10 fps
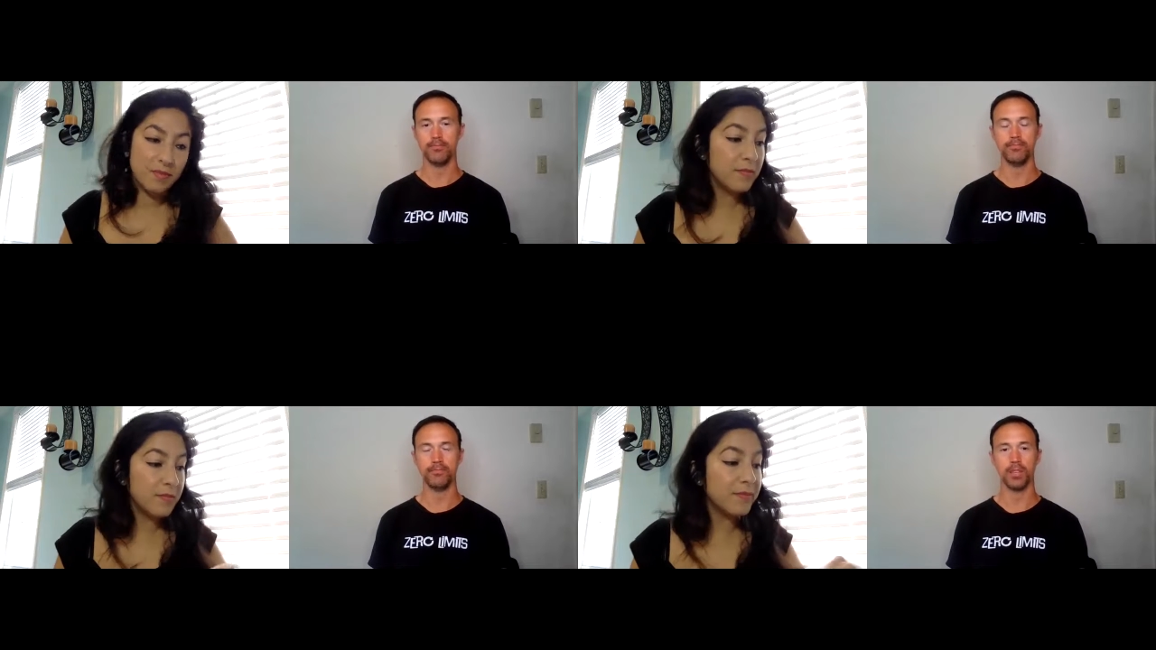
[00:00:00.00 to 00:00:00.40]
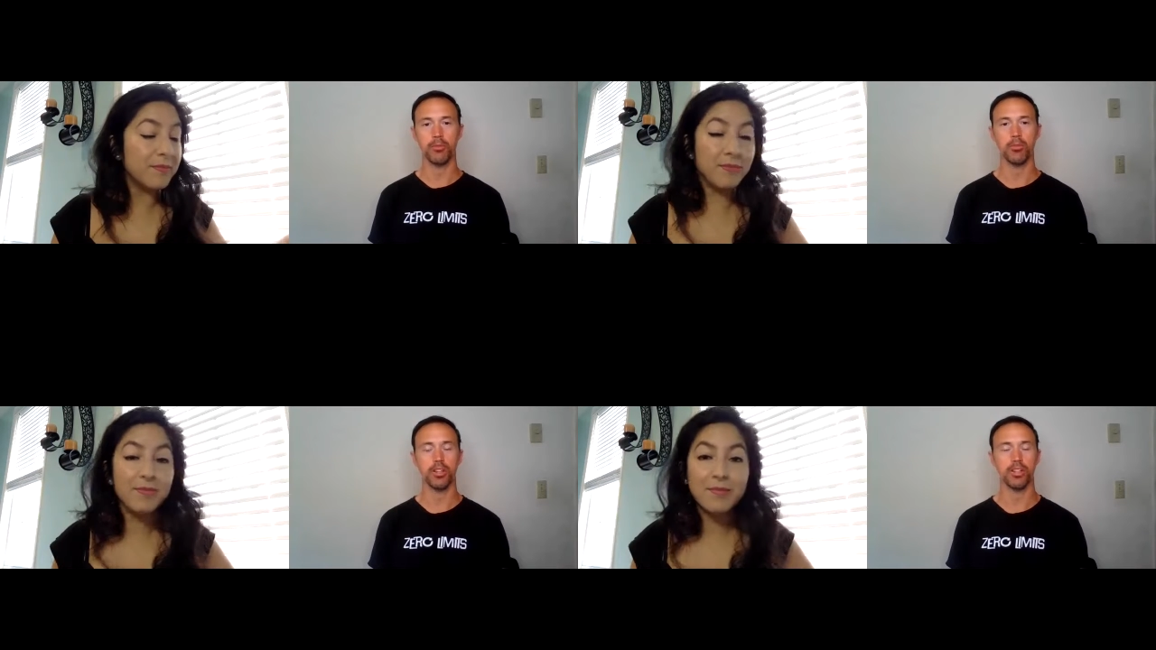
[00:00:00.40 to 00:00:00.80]
Speaker 1: I'm
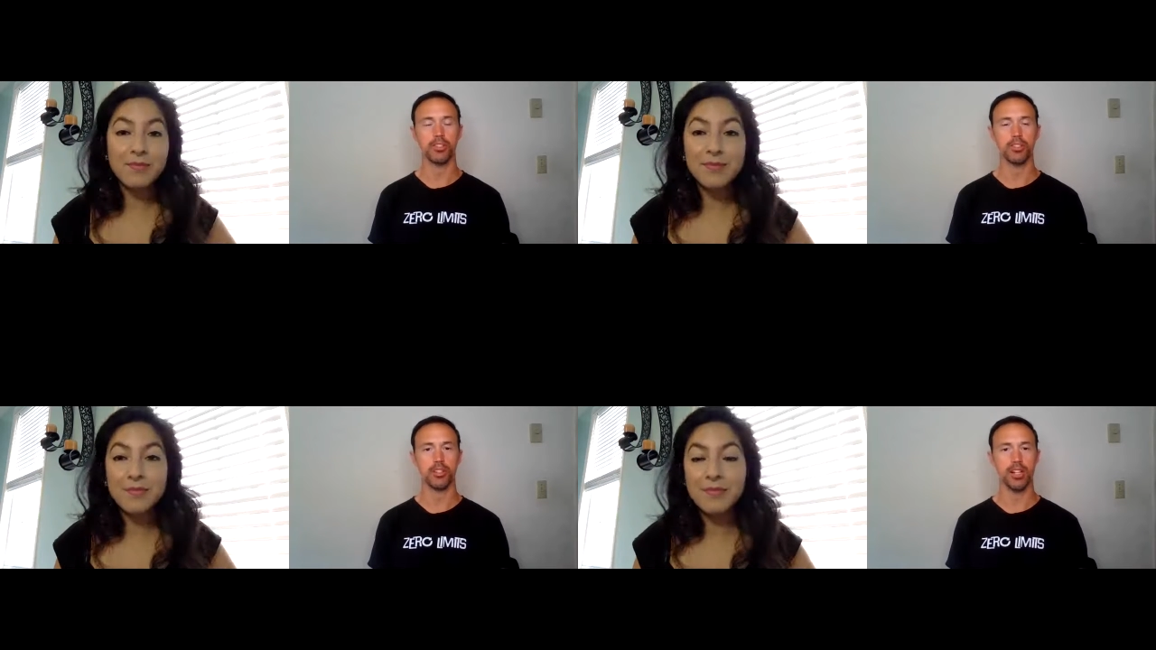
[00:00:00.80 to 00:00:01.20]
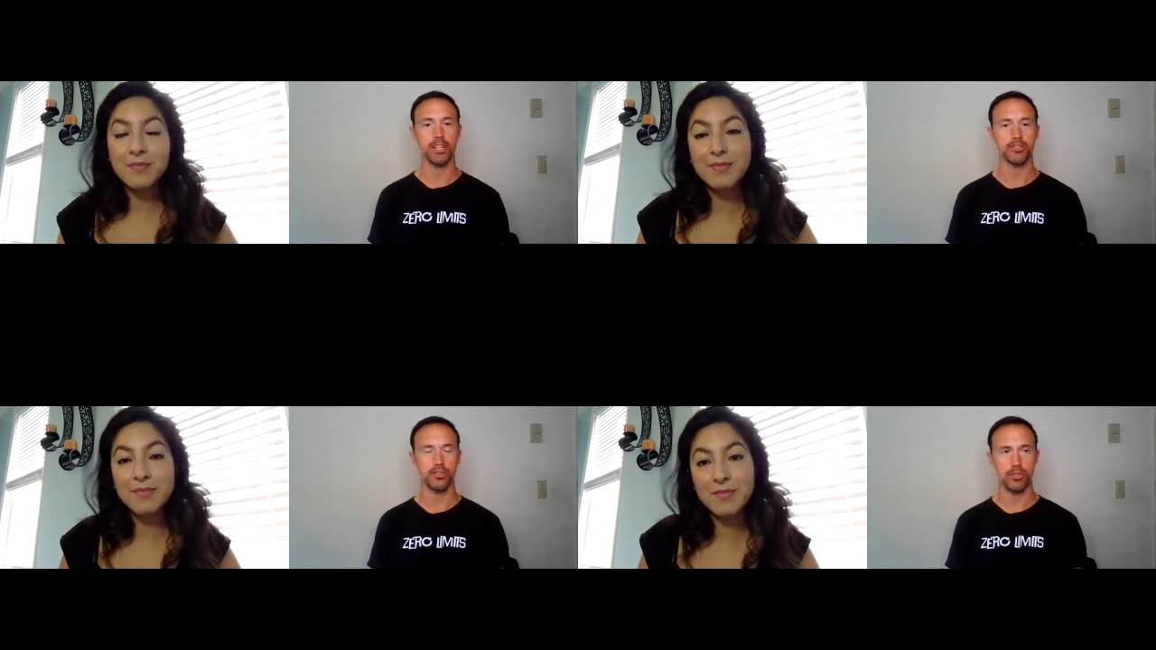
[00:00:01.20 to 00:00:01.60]
wondering, your
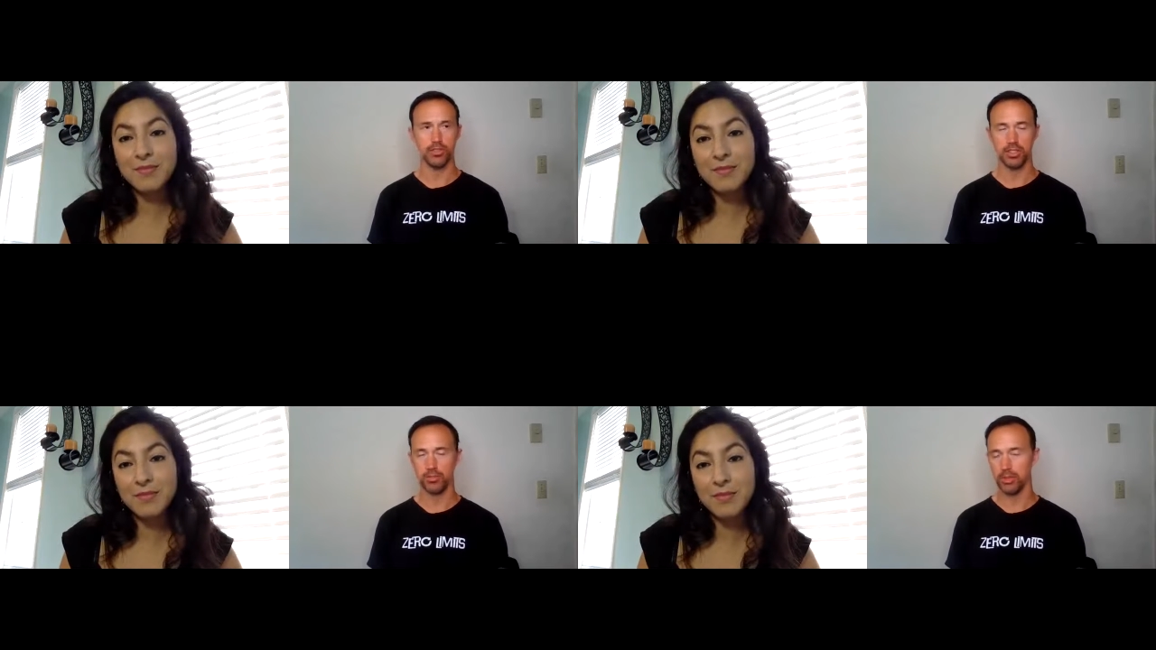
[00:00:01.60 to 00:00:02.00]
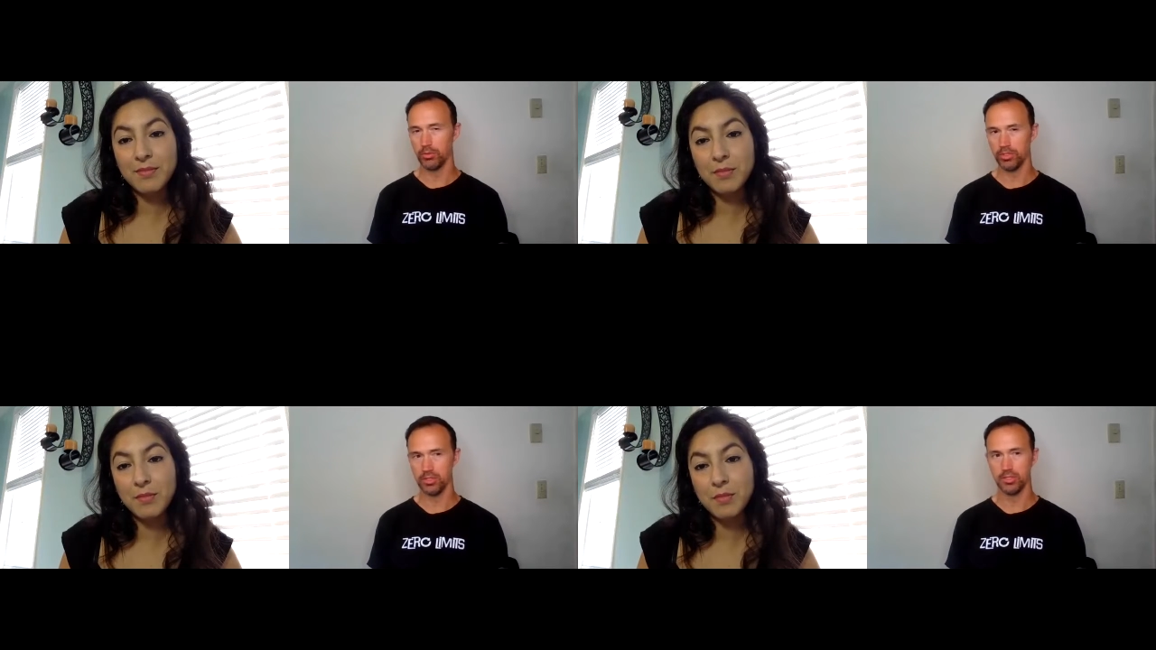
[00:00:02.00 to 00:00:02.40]
clients who you've seen be
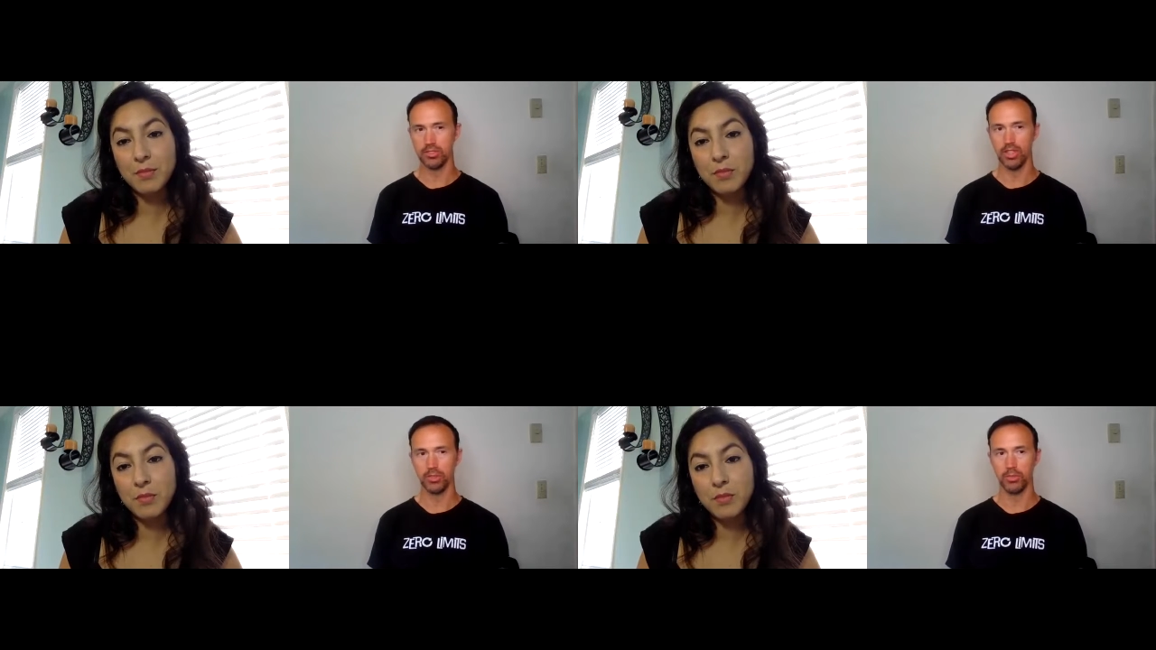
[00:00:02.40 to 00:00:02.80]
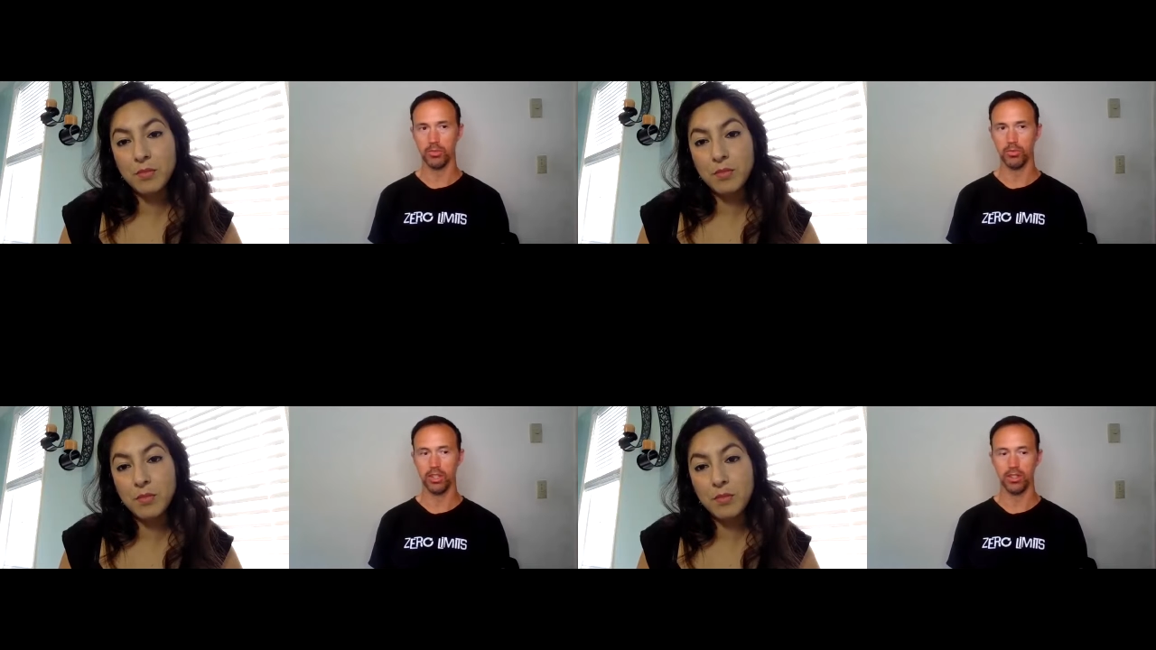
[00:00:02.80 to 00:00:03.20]
really successful
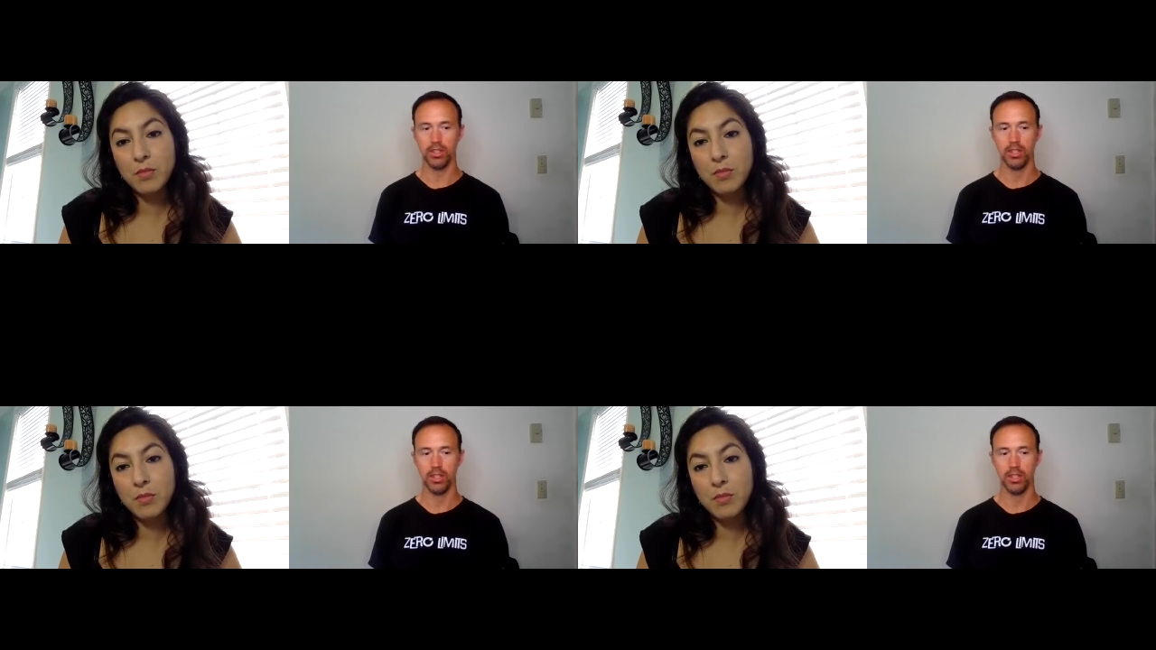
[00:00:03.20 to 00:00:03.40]
with